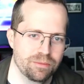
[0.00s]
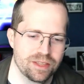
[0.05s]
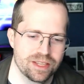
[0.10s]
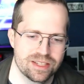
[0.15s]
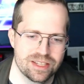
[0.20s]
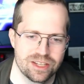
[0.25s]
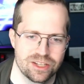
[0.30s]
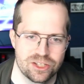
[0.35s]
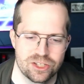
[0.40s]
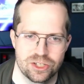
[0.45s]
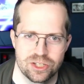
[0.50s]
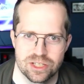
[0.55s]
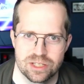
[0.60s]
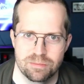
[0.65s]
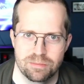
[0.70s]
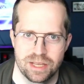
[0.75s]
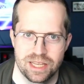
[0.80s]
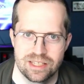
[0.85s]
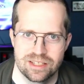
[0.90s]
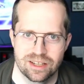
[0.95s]
This is
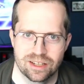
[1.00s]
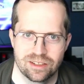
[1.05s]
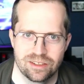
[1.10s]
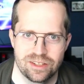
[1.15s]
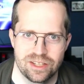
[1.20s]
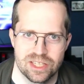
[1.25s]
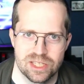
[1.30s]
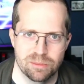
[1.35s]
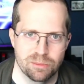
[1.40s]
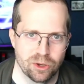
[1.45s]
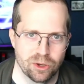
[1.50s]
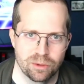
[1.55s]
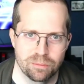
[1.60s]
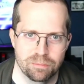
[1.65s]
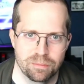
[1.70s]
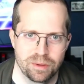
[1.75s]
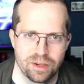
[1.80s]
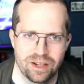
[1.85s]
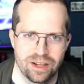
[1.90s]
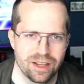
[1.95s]
just basically Smart
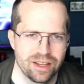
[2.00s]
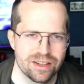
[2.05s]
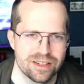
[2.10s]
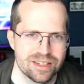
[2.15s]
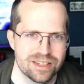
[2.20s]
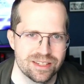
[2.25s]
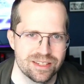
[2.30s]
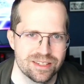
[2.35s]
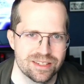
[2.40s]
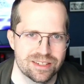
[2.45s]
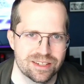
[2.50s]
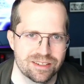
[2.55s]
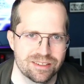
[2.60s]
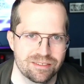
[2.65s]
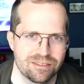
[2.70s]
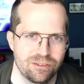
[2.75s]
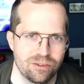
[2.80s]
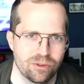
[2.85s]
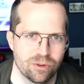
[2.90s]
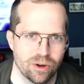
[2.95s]
Appliances
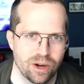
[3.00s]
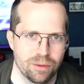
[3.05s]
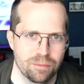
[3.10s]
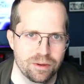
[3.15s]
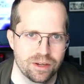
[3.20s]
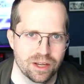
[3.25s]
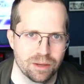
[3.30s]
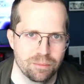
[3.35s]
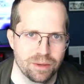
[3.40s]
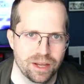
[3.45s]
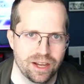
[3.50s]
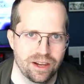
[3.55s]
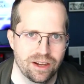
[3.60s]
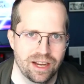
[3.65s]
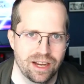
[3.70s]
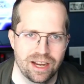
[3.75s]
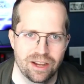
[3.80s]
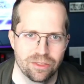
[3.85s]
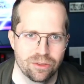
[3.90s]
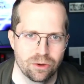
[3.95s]
griping
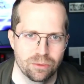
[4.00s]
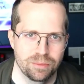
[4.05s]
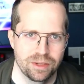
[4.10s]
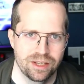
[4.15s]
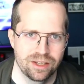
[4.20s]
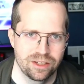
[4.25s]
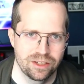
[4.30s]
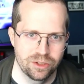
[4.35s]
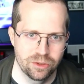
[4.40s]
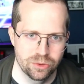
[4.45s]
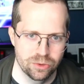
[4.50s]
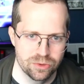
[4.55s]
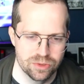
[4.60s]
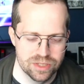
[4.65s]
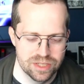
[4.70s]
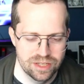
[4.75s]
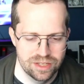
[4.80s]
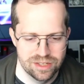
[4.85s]
about how they're being used.